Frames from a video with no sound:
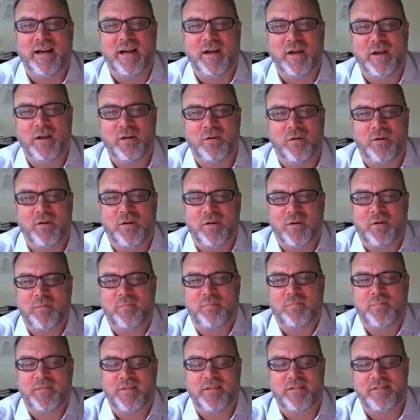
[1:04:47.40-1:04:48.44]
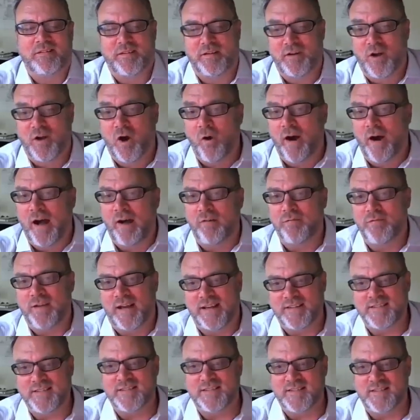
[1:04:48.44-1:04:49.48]
in order to know how
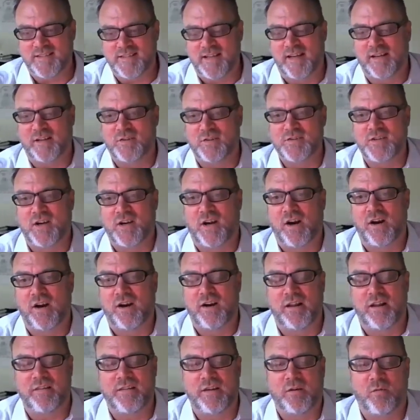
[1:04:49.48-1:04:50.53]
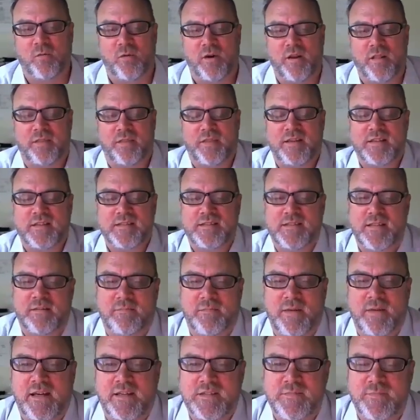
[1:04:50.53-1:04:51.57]
fast the cycles are. And I think one of the things that
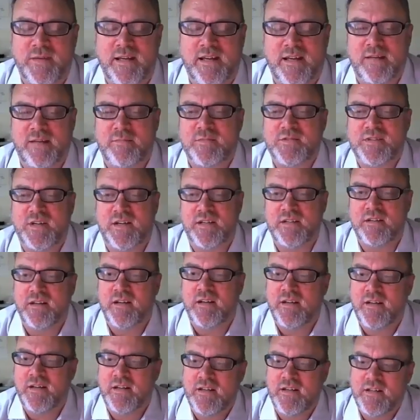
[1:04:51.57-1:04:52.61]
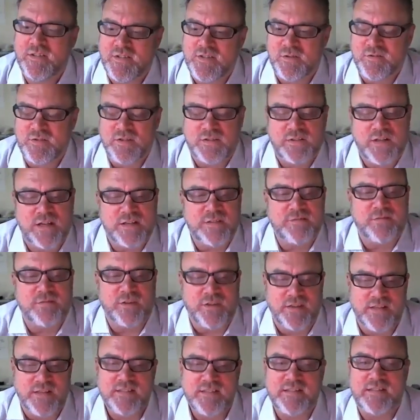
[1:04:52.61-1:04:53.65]
has made Amazon so successful
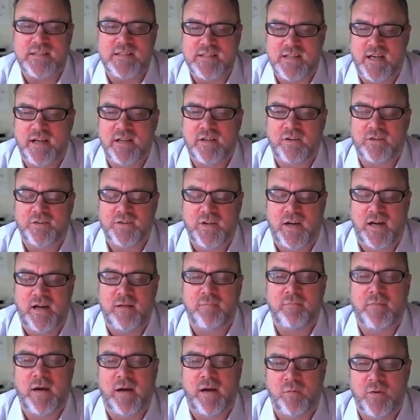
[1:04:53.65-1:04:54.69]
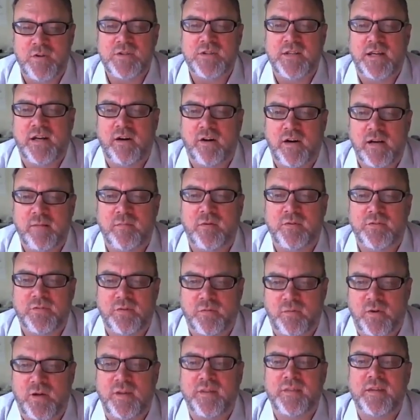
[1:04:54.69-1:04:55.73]
is the cycle time by which they are able to
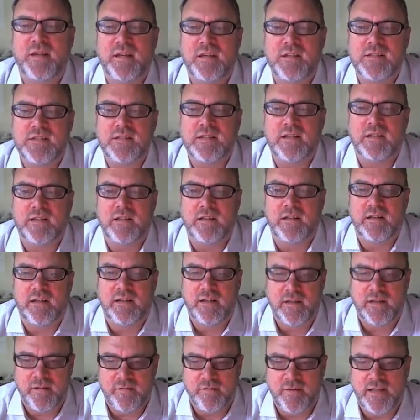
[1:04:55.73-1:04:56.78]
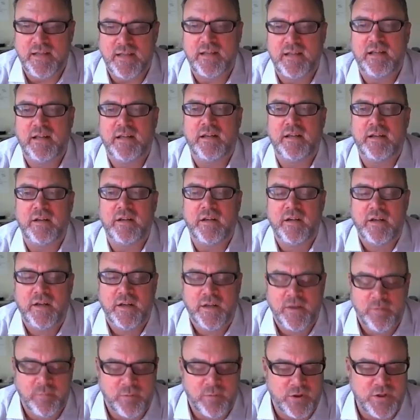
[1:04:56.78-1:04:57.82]
run things and innovate and
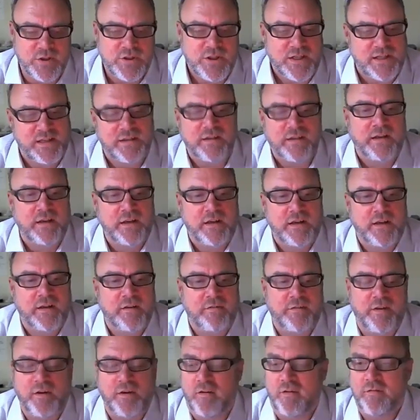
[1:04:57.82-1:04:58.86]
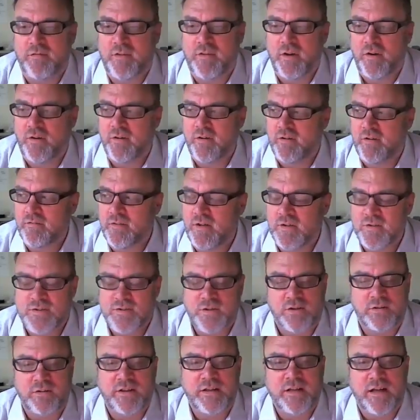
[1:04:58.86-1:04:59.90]
push. And they're
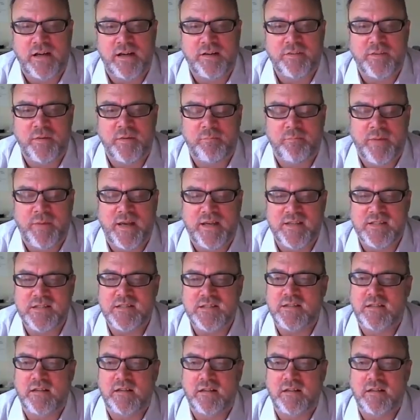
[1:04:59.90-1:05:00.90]
certainly not the best